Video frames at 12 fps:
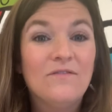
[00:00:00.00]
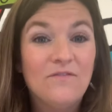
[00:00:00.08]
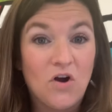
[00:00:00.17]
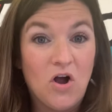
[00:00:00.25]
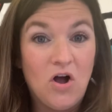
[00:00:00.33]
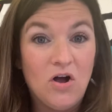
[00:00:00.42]

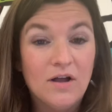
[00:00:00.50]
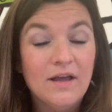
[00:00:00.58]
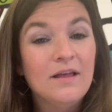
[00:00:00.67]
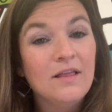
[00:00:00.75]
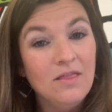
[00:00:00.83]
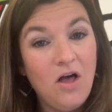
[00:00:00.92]
Frog,
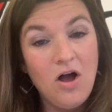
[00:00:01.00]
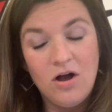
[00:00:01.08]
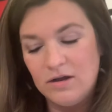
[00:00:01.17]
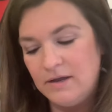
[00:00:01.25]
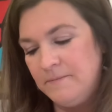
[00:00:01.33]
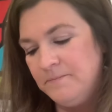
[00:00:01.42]

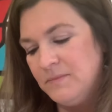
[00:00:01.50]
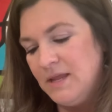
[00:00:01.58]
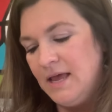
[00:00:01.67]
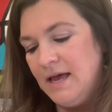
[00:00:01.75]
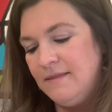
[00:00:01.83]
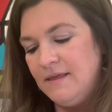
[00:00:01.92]
log.
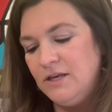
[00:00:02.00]
And